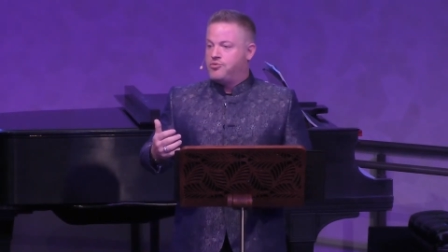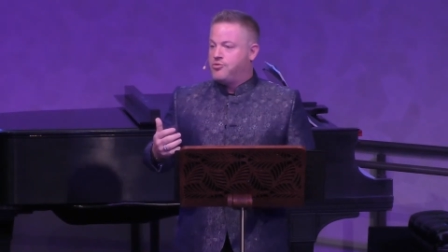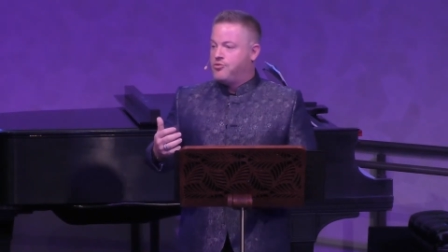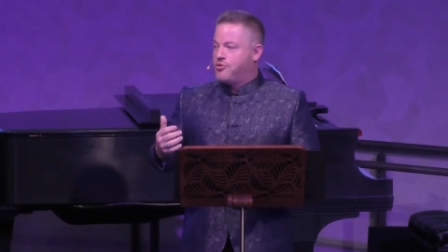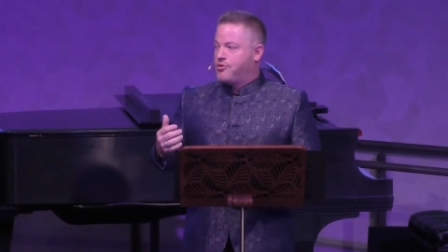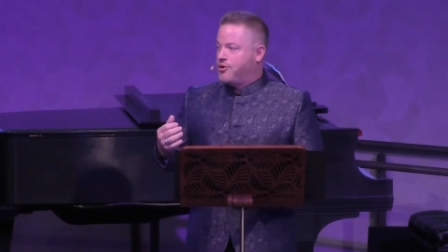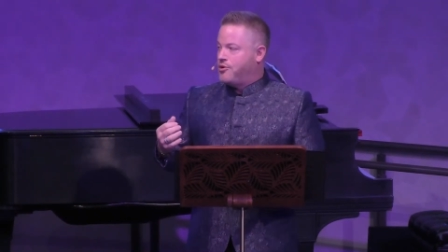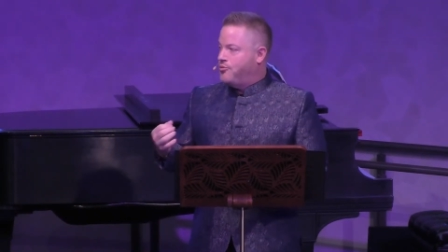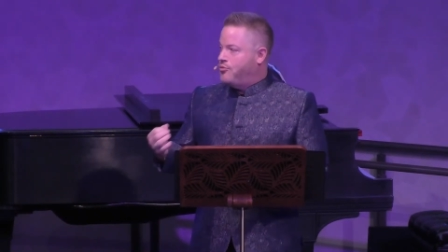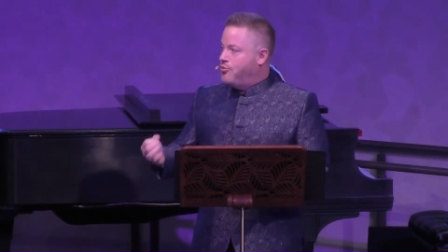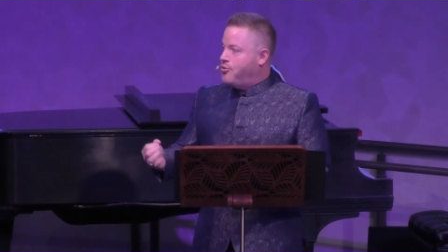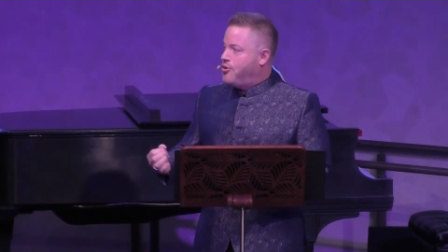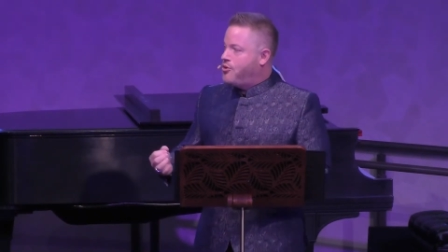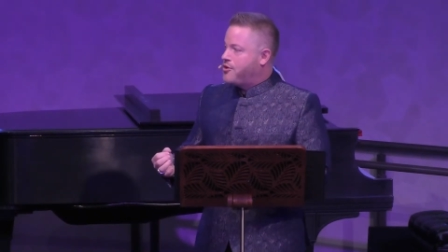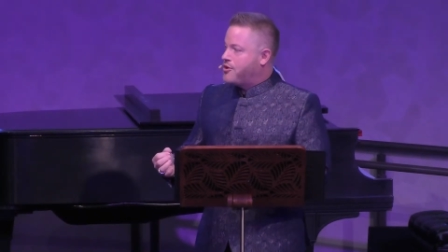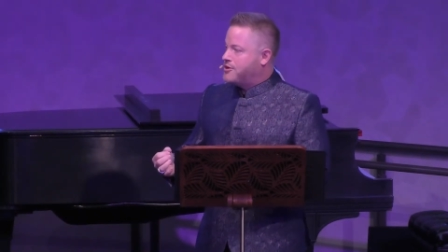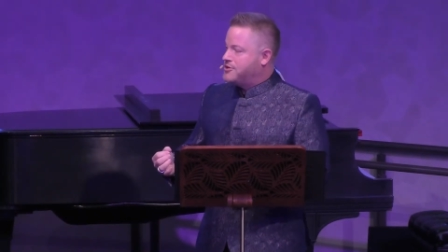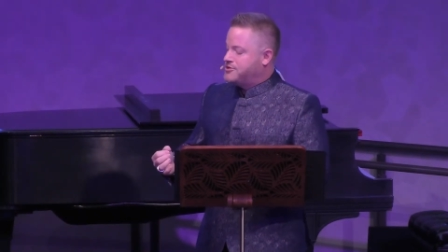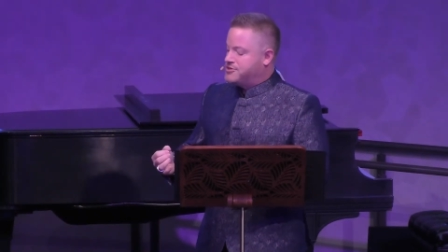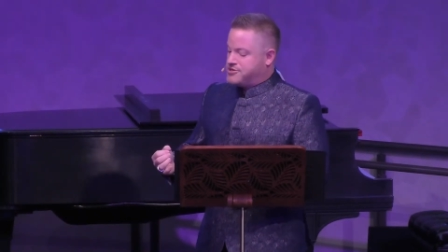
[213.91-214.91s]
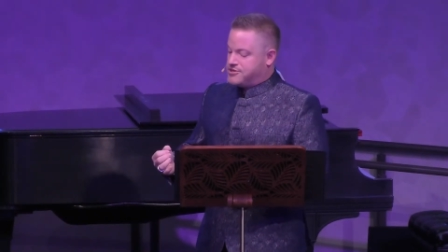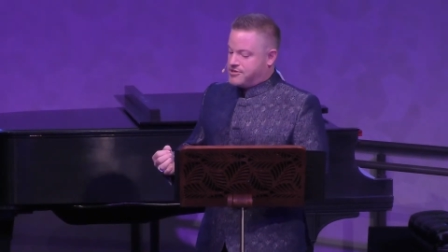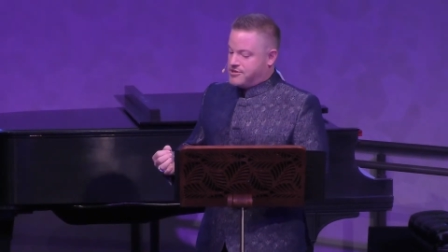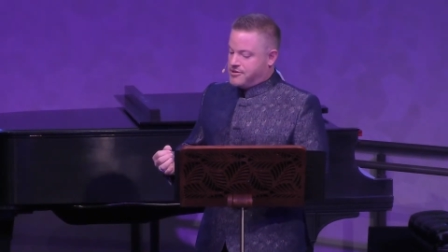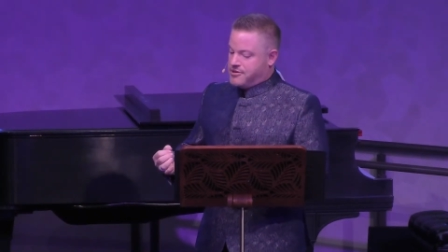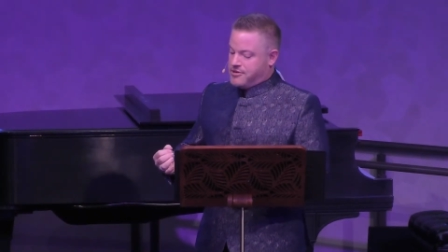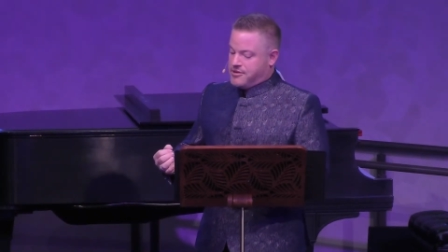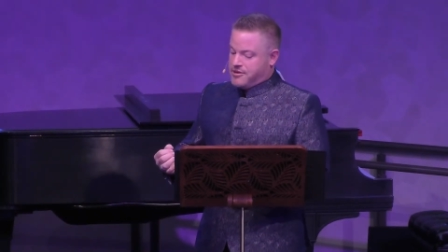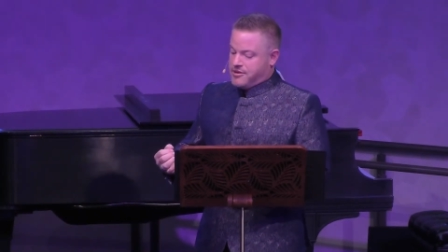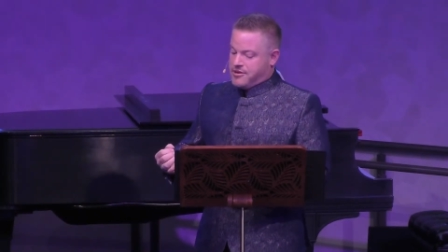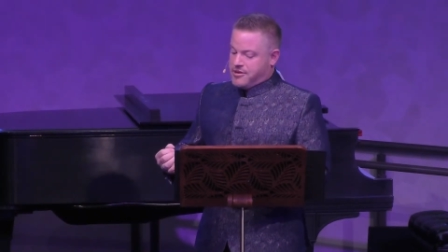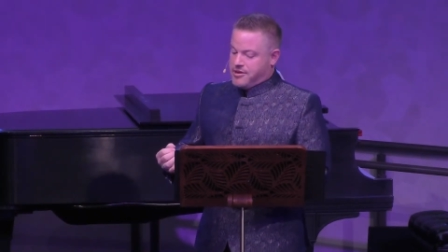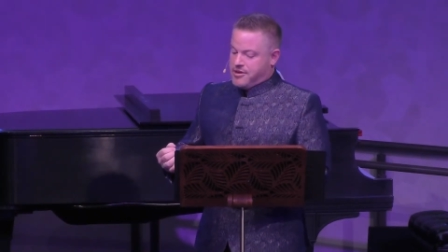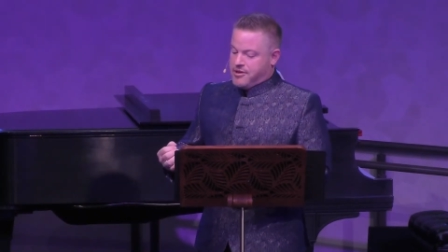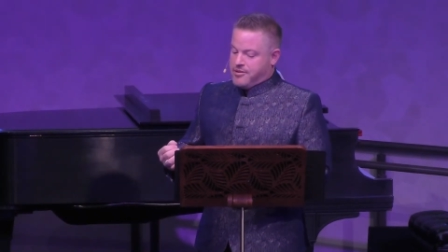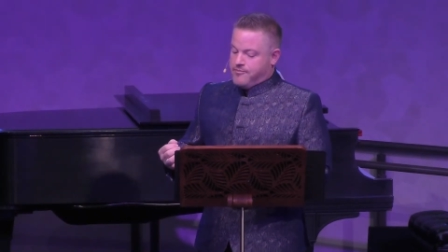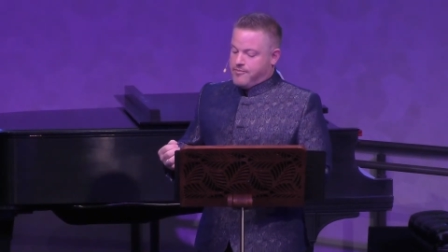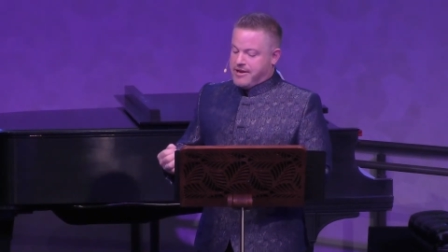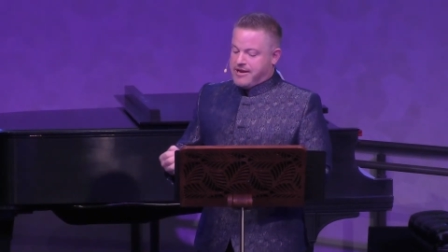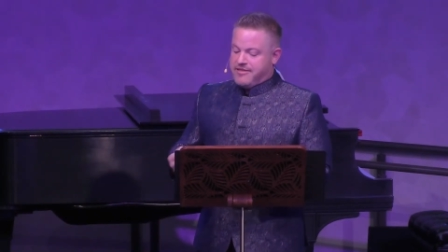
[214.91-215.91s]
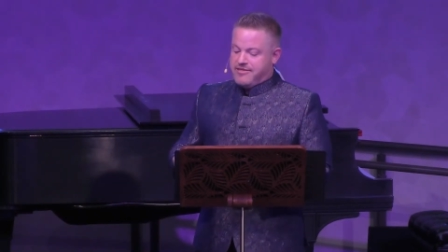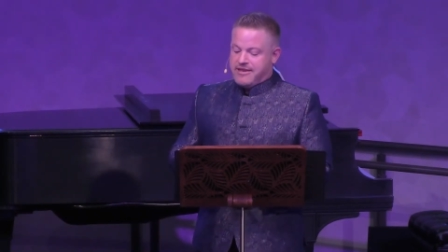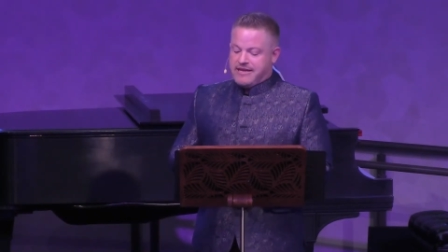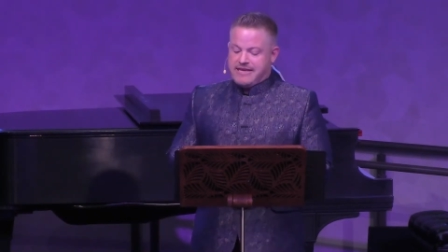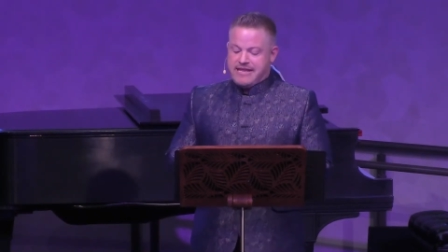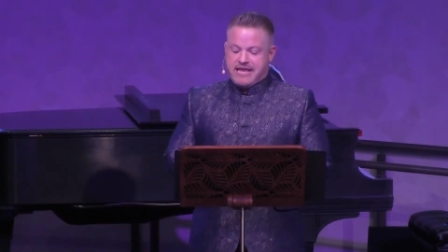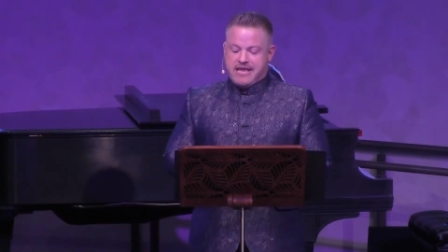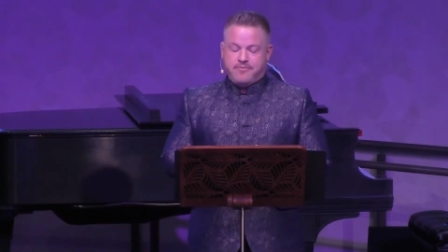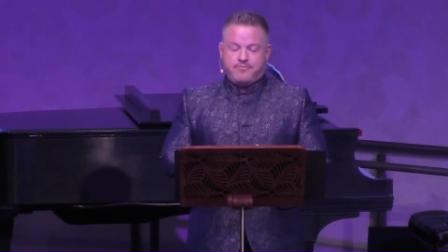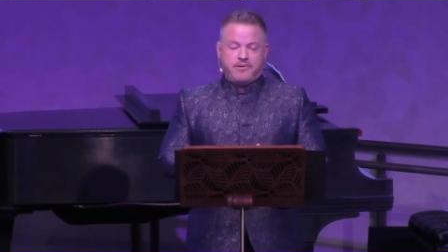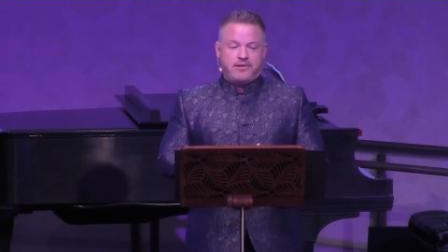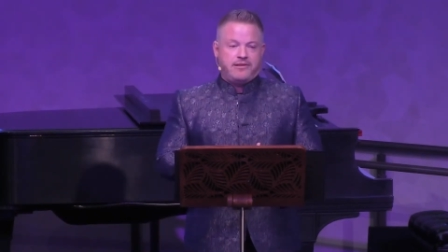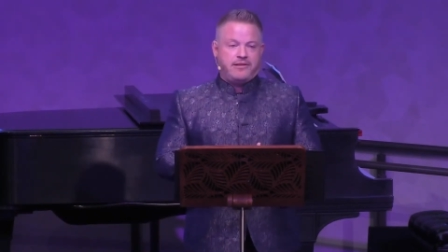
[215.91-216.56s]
or awards, but in the deep,